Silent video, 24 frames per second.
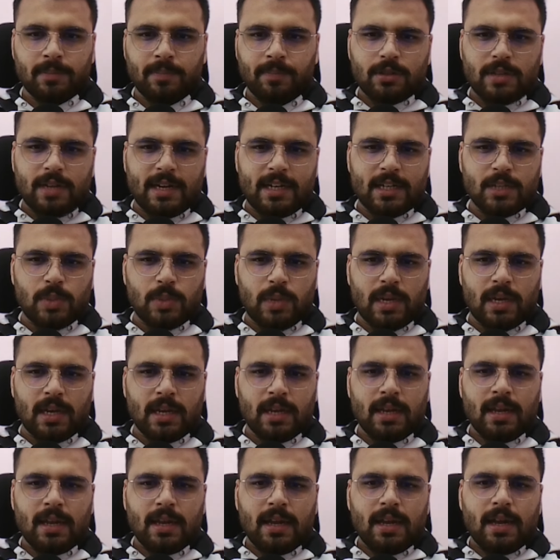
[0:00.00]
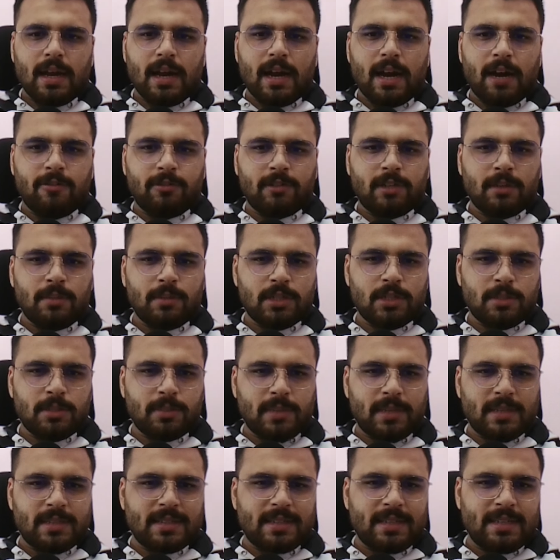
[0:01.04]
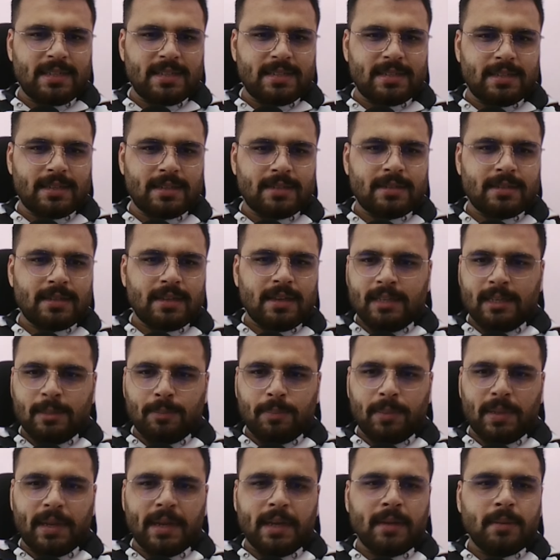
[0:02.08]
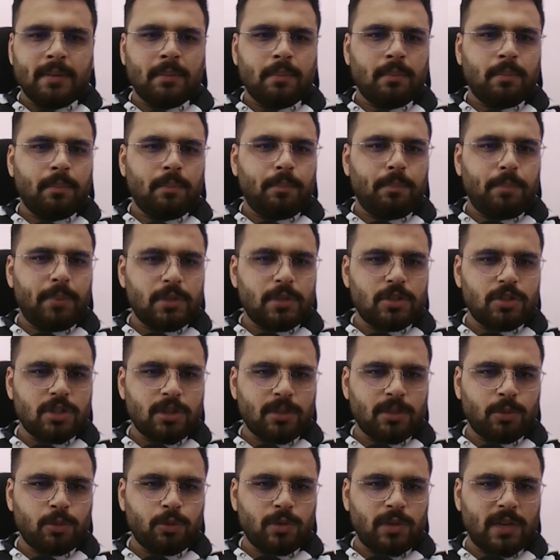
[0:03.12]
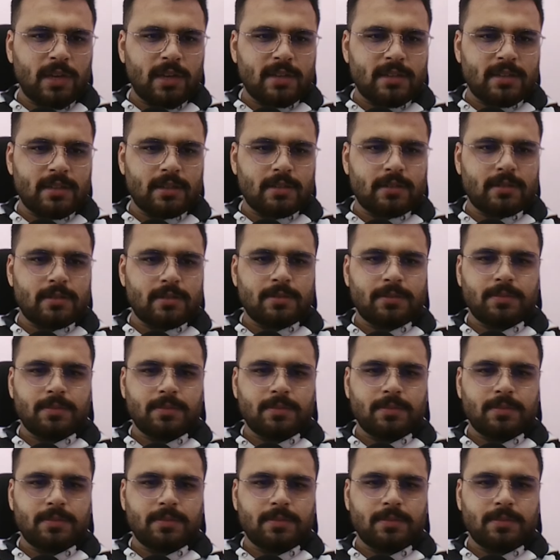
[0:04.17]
So that is why after bishop takes e6, he played bishop to a6,